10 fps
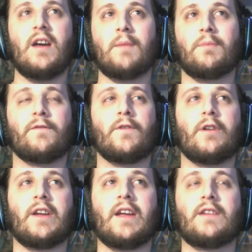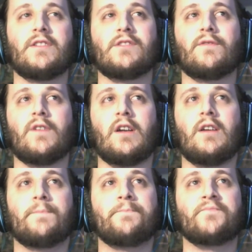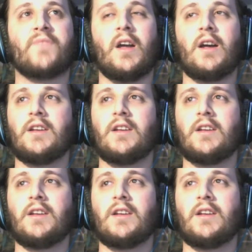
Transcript: I'm preferring out of it so far uh,